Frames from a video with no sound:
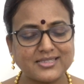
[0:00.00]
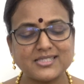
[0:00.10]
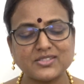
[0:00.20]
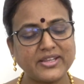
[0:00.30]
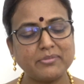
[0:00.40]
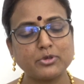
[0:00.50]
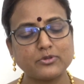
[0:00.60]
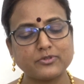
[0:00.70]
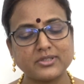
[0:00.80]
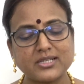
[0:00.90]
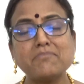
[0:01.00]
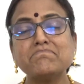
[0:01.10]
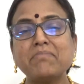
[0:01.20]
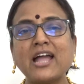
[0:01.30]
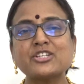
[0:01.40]
This is very beautiful,
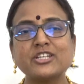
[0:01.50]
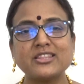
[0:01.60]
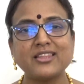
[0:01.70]
compassion in